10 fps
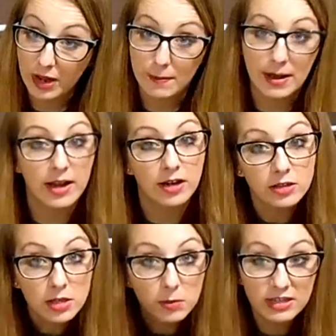for that
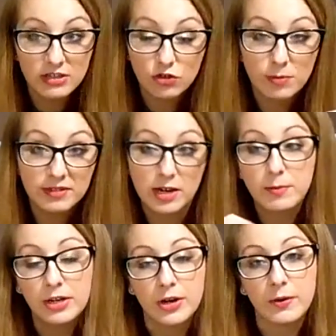matter, please drop it
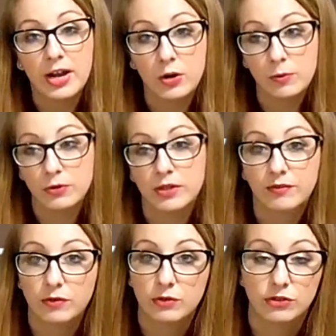down below and I will
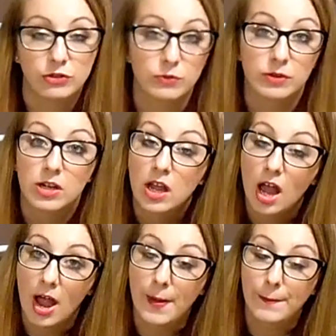get through to
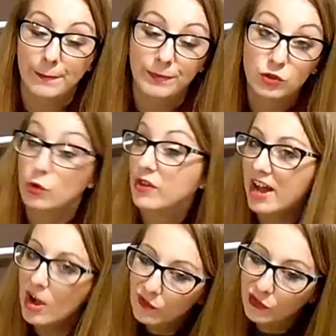
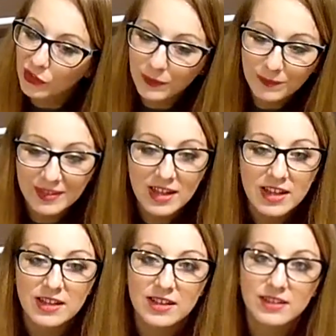sorting that out for you.
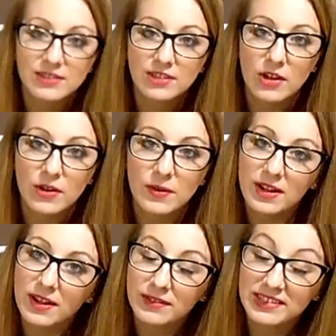
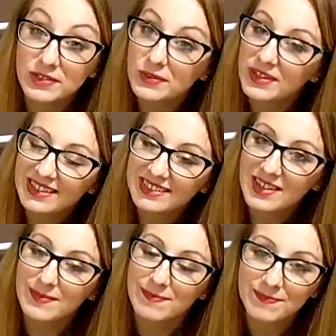So I'll see you all
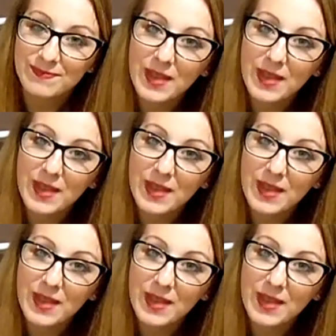next time.